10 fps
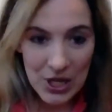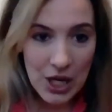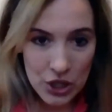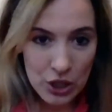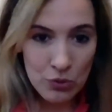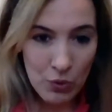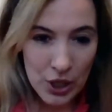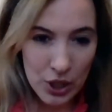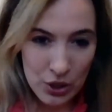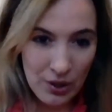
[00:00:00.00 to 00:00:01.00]
but I just
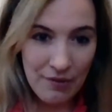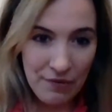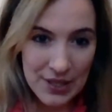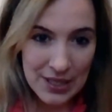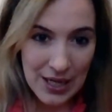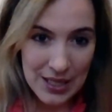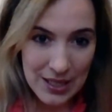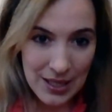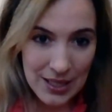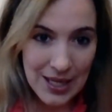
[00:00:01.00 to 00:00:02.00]
wanted to
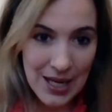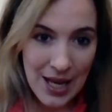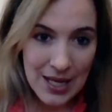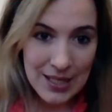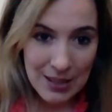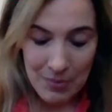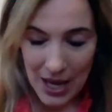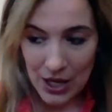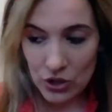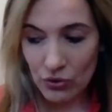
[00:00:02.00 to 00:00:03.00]
emphasize that some
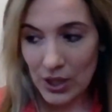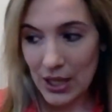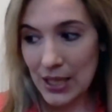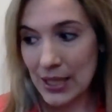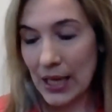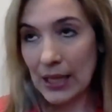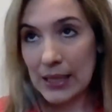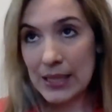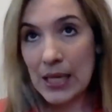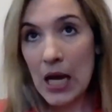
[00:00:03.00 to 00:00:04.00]
extra
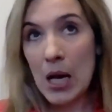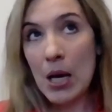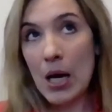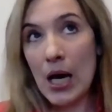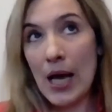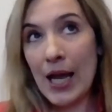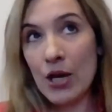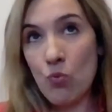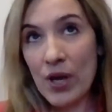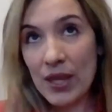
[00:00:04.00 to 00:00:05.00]
details.
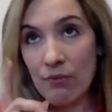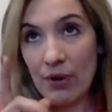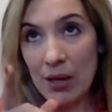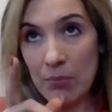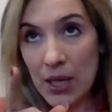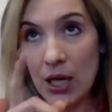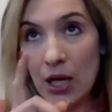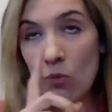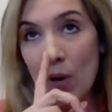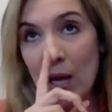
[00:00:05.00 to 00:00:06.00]
And with
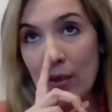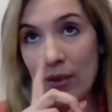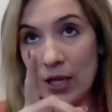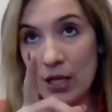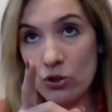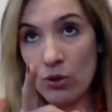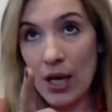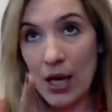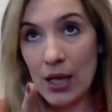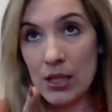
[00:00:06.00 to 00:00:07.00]
Crimea, one thing
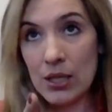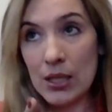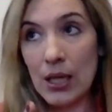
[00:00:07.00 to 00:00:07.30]
to add,